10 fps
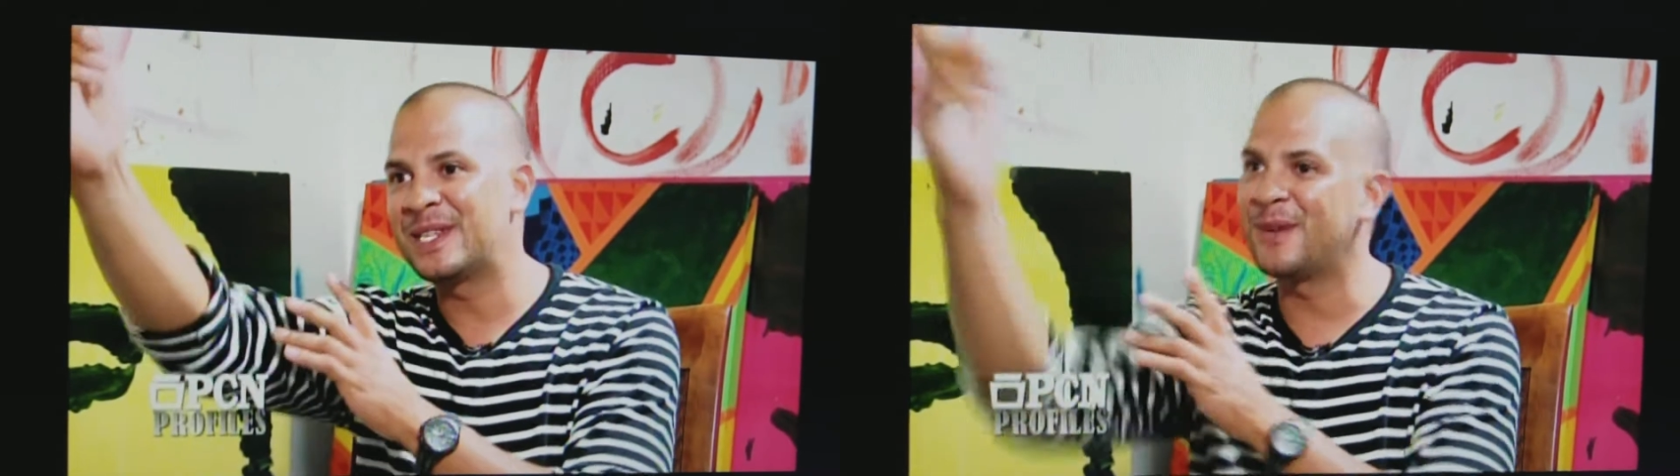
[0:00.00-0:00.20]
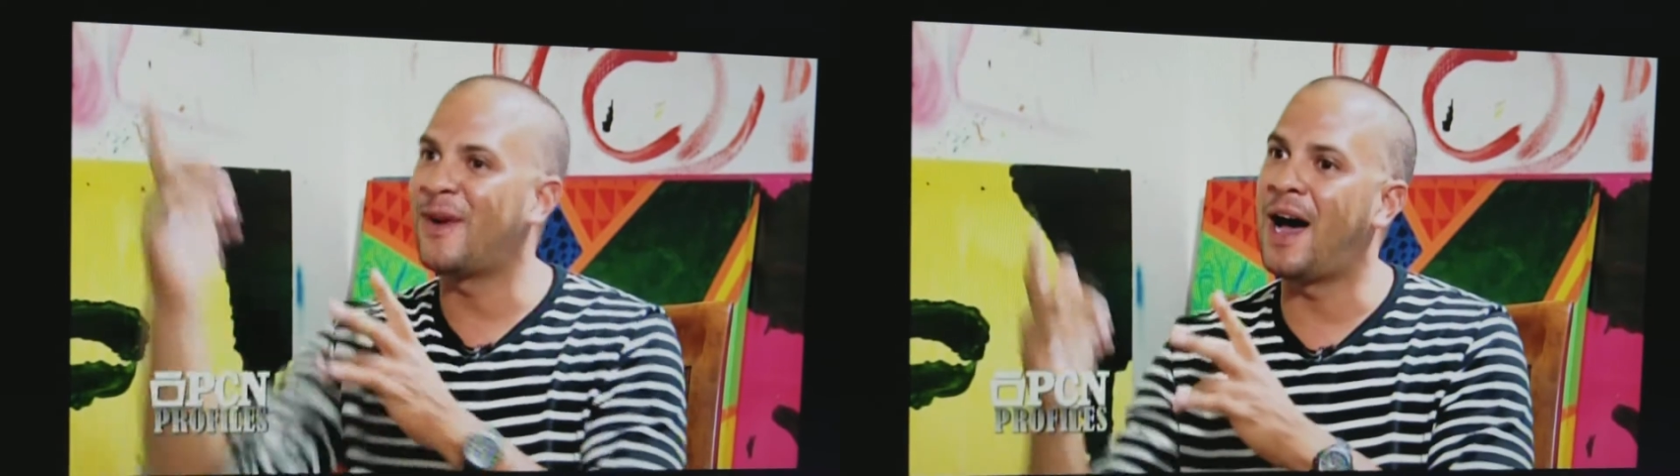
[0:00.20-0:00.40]

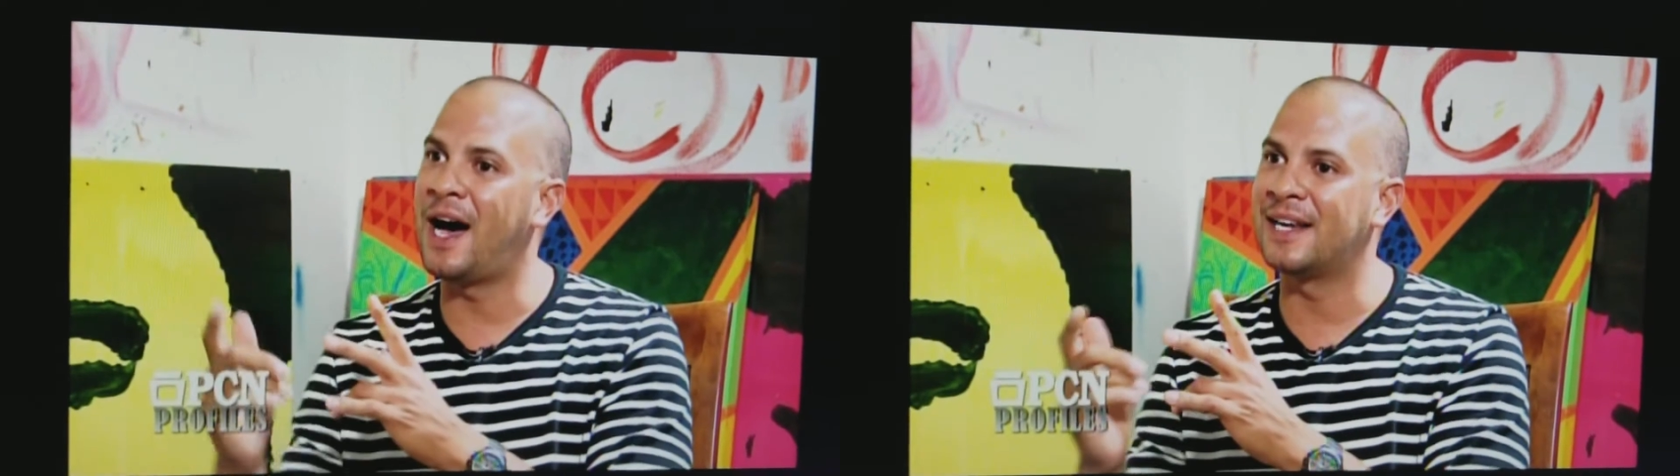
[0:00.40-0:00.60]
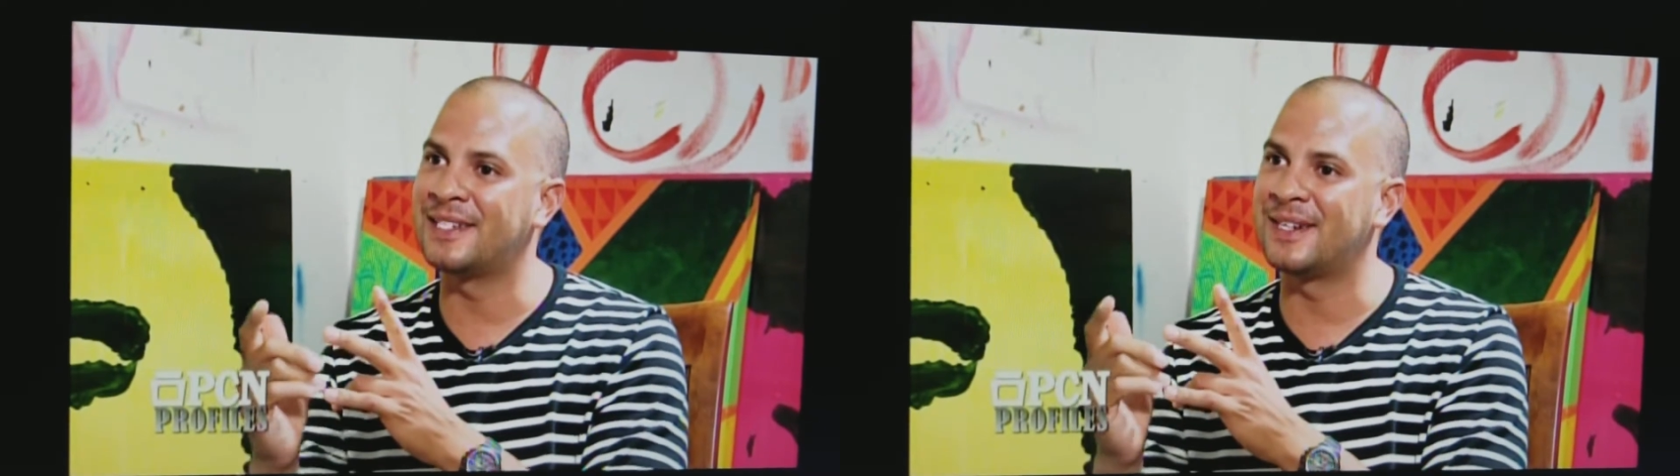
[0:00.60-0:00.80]

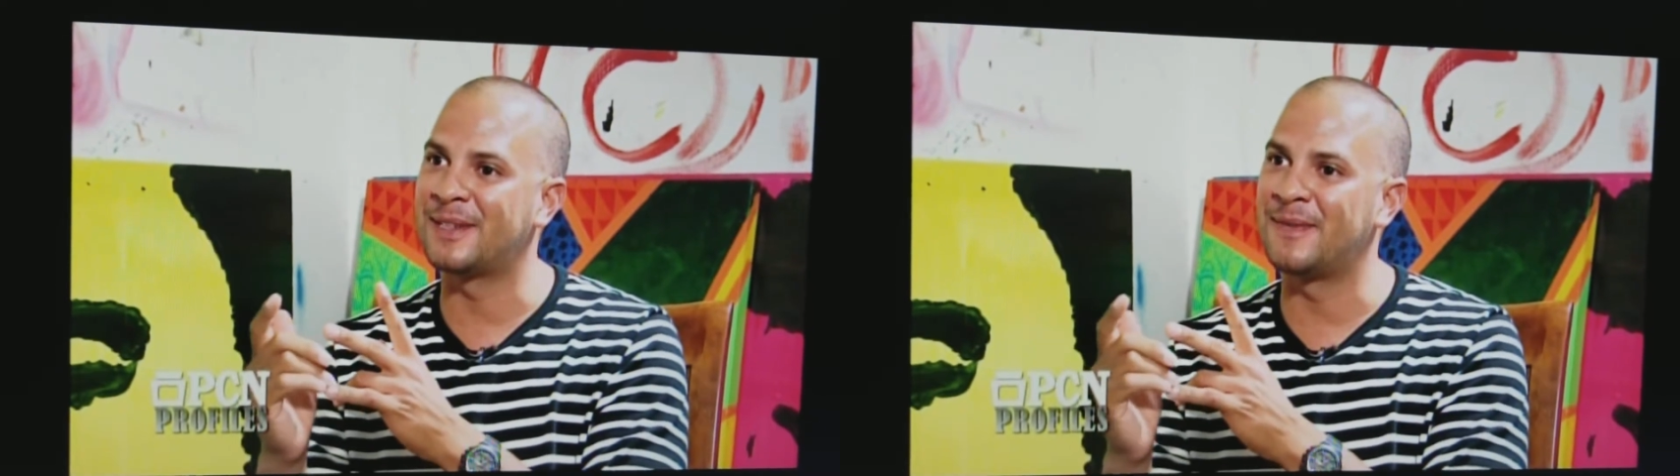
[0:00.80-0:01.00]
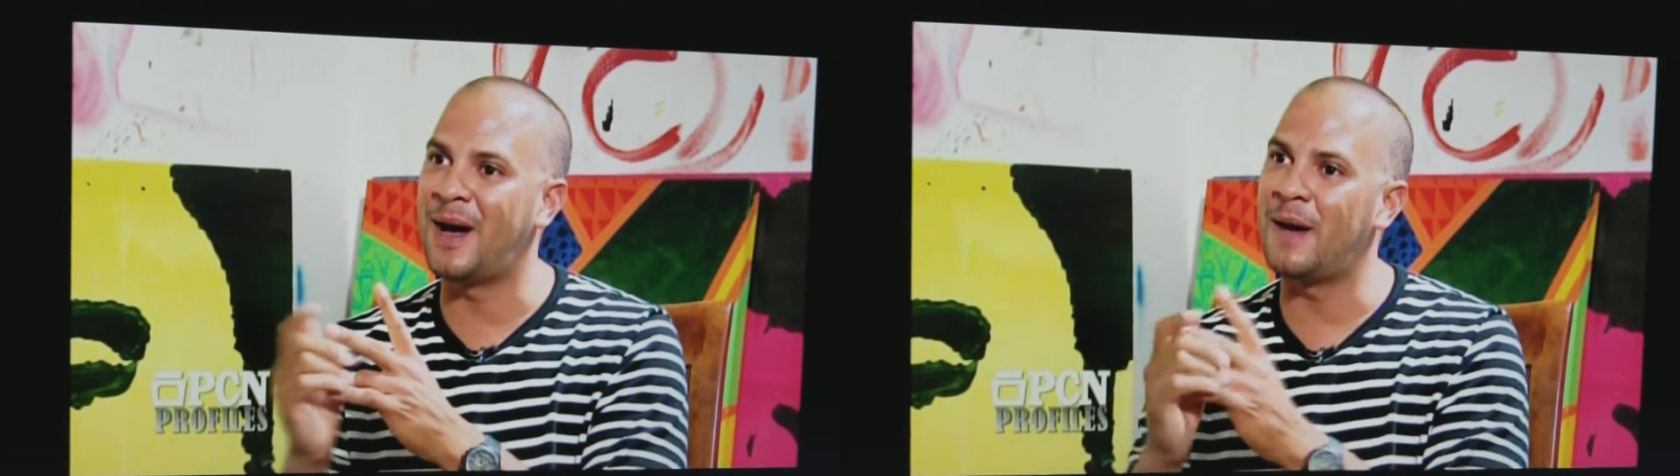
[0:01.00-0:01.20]
Rogers,
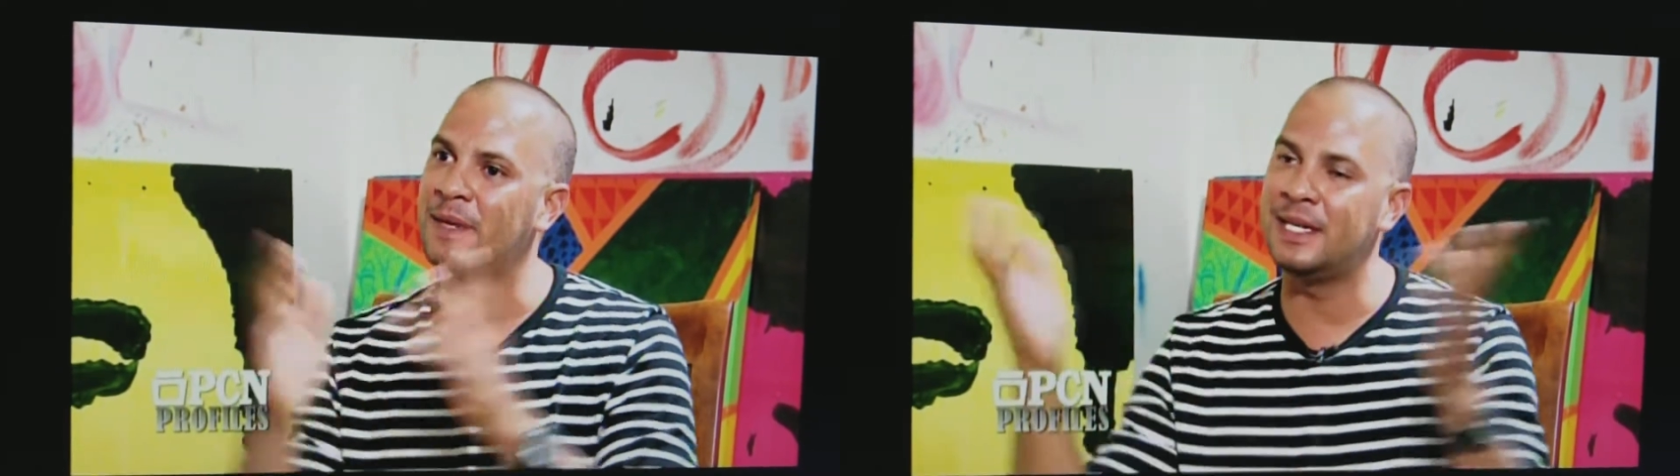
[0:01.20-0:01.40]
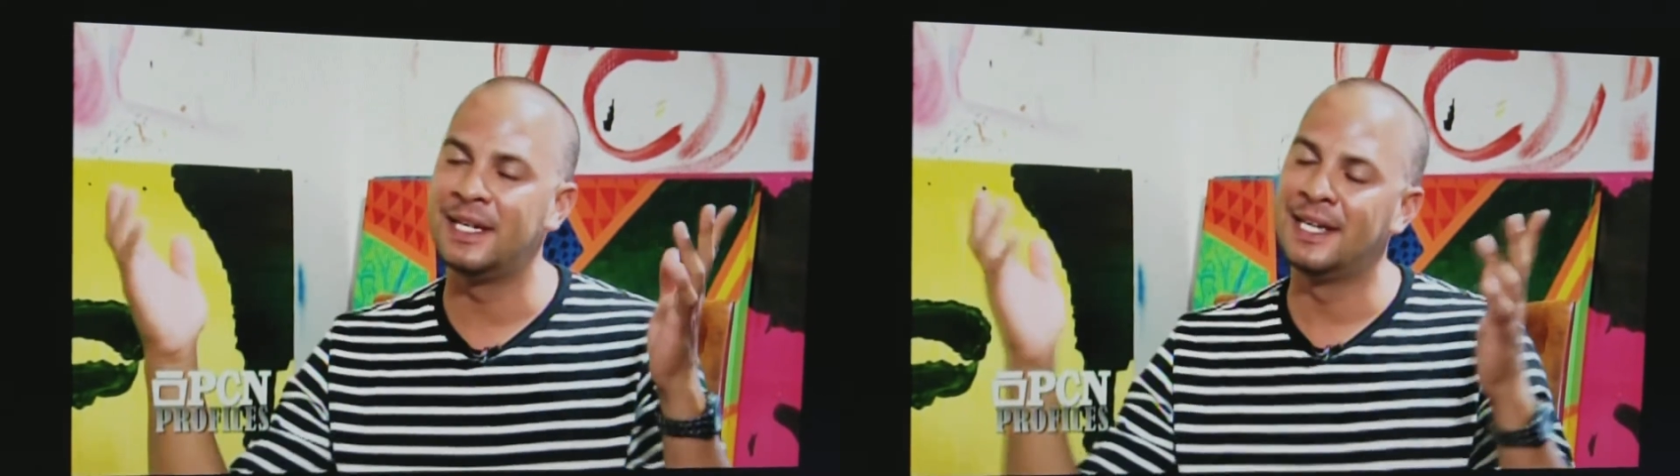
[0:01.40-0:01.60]
mommy,"